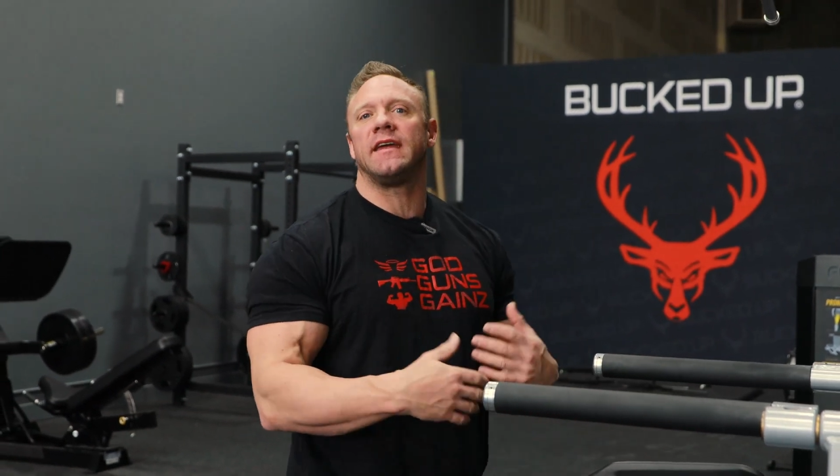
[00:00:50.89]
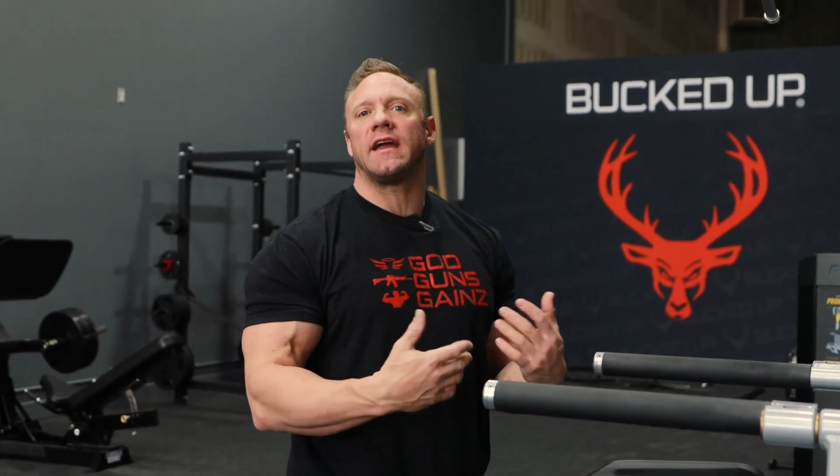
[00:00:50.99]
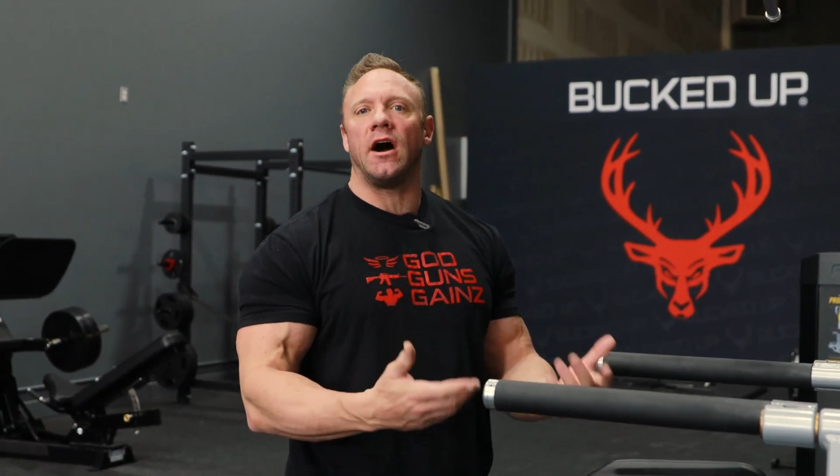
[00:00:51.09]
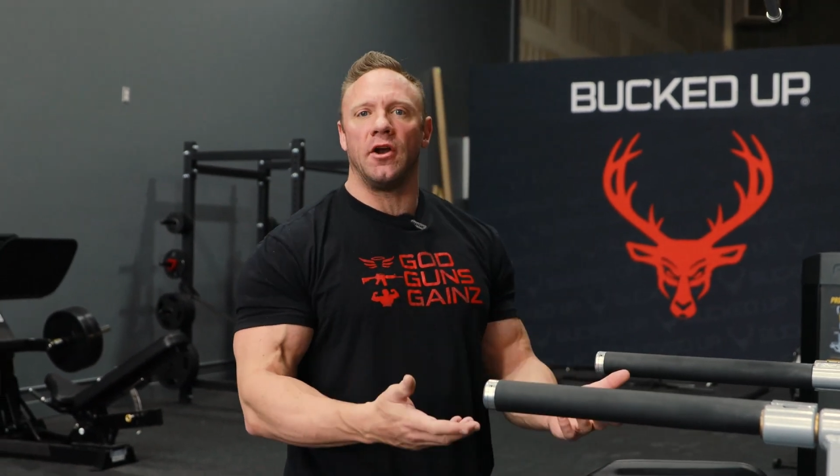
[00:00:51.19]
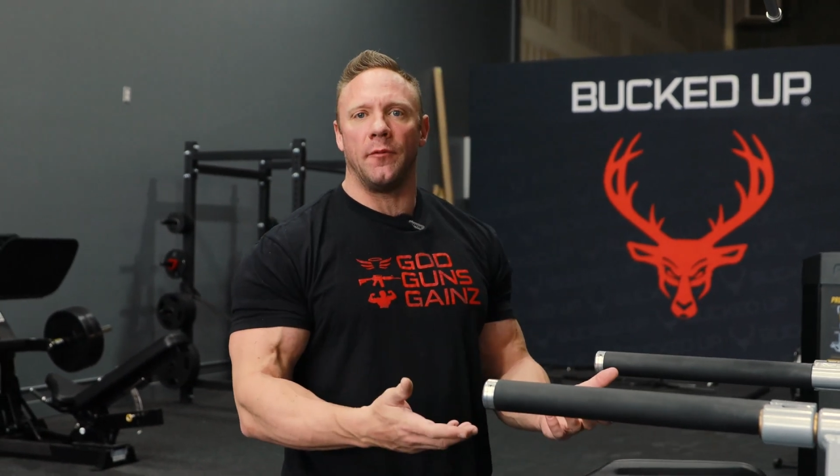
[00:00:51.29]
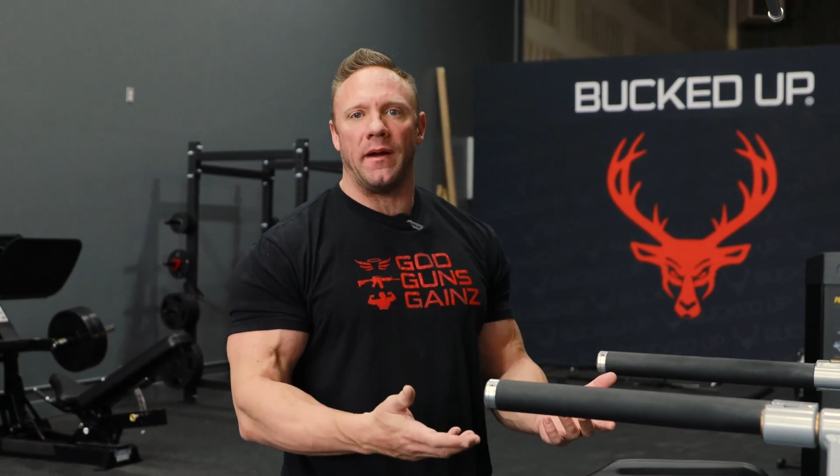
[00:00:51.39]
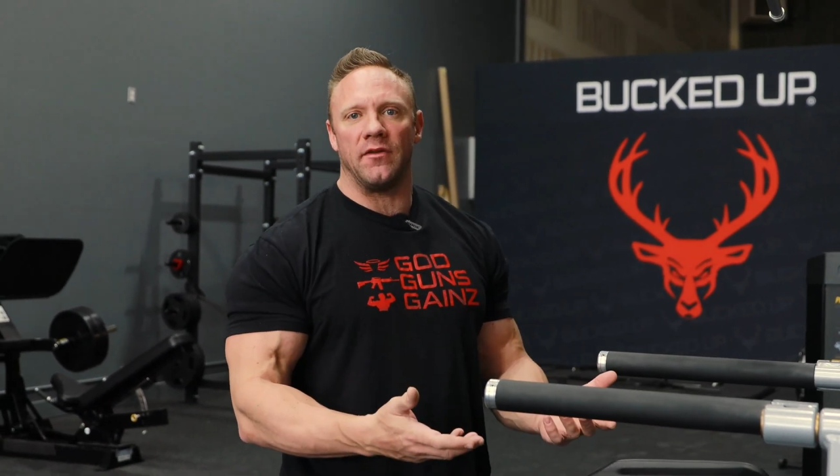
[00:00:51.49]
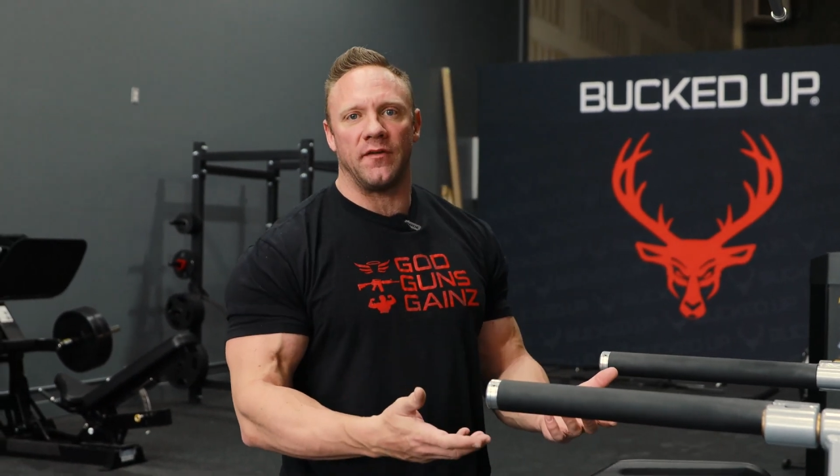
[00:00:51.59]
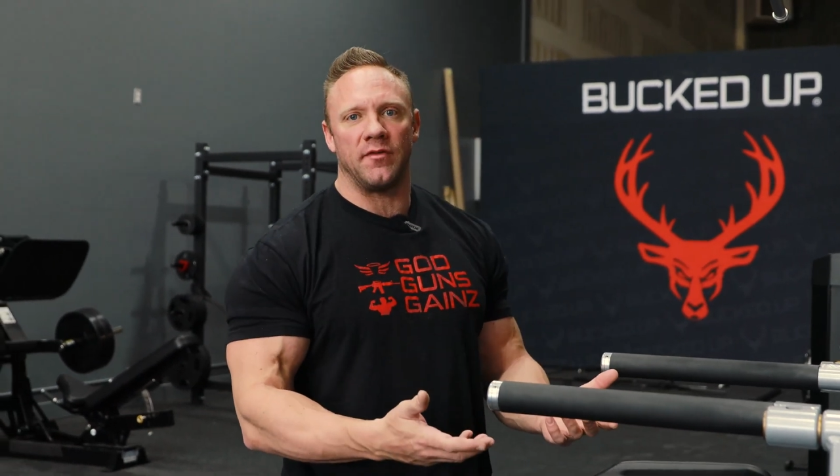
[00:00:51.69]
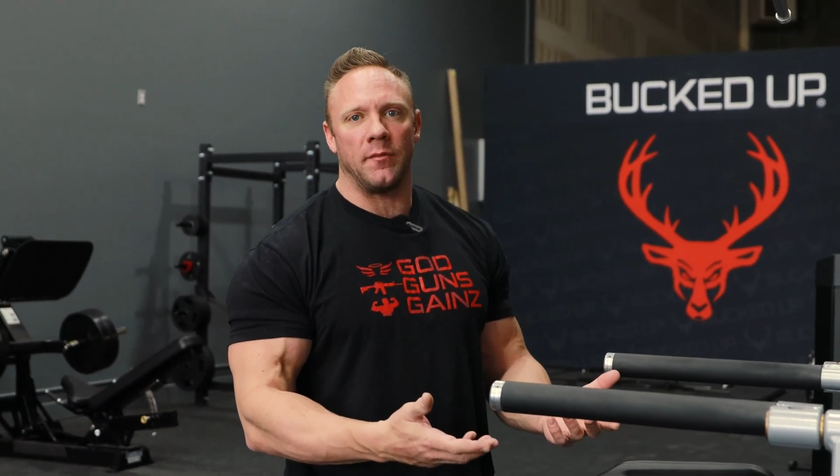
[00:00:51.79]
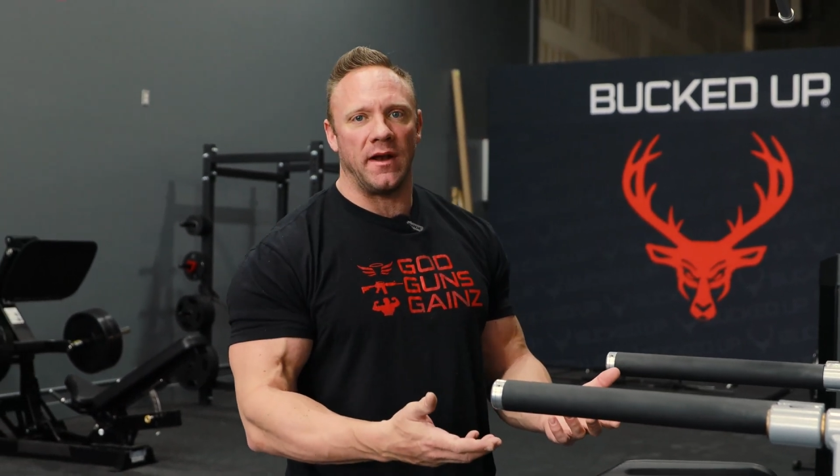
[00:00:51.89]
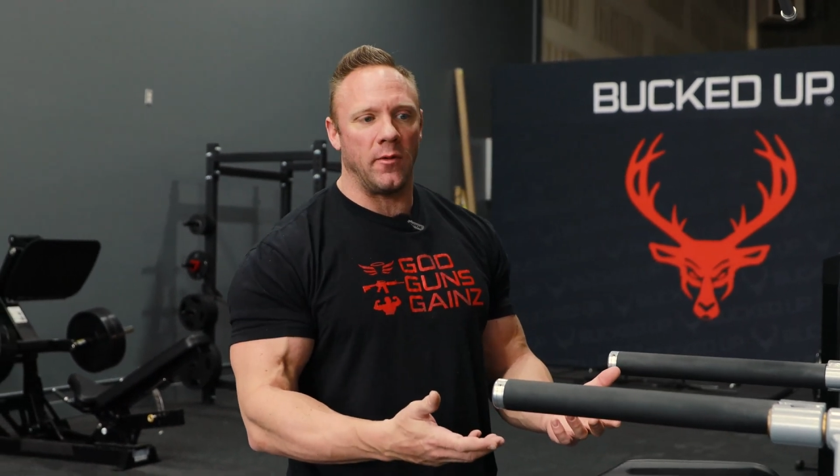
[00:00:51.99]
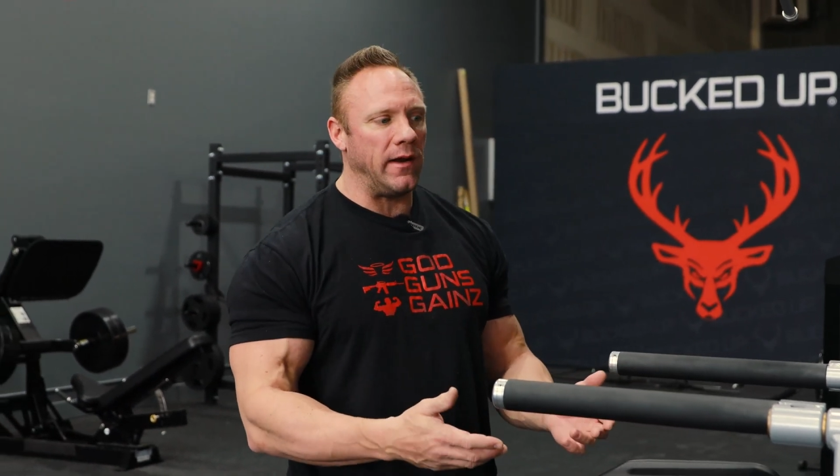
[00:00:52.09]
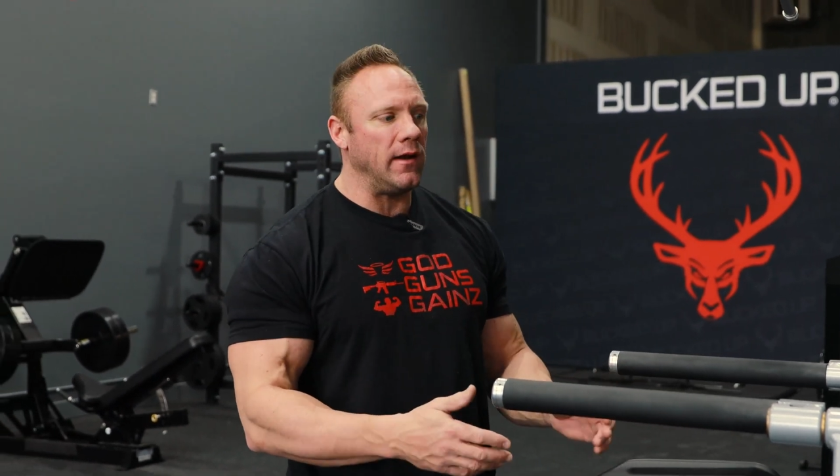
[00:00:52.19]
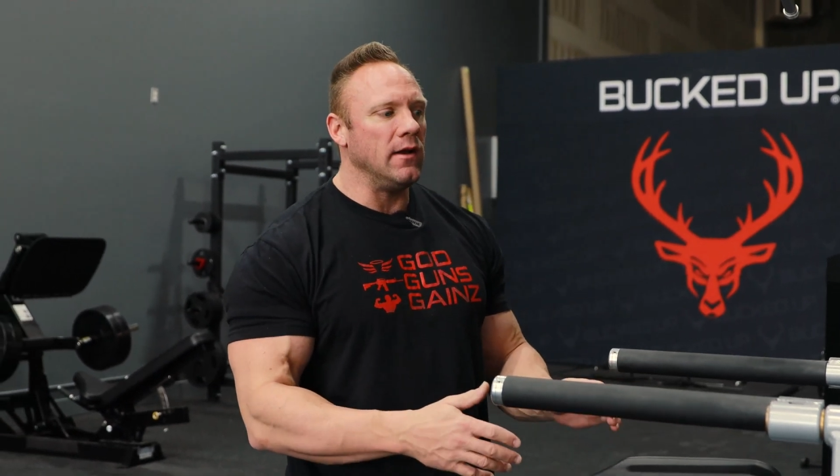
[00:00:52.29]
take 100 pounds off your body
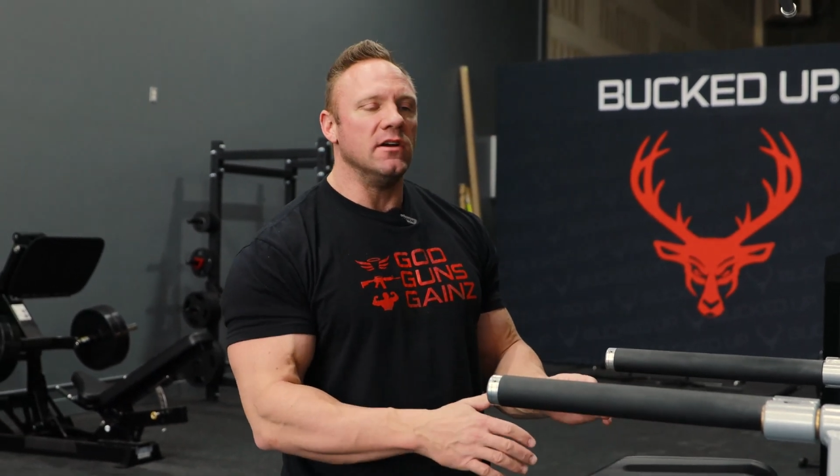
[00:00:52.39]
weight.